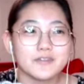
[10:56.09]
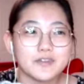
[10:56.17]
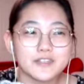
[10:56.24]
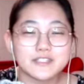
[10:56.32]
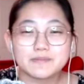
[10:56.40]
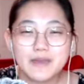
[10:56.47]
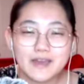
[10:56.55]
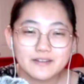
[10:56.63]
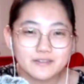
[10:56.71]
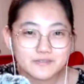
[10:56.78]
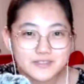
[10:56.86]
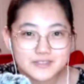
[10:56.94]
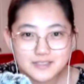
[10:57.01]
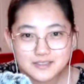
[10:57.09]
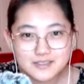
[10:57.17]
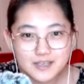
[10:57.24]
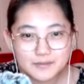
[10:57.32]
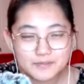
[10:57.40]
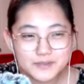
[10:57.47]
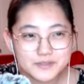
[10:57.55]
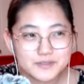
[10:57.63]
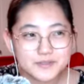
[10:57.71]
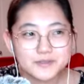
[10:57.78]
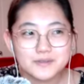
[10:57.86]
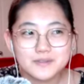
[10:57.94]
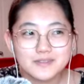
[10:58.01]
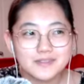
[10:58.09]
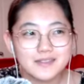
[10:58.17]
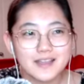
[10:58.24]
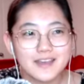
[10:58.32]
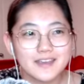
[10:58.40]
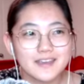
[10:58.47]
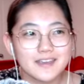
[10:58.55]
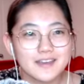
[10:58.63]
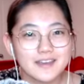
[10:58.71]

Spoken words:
the span of 6 episodes. Like,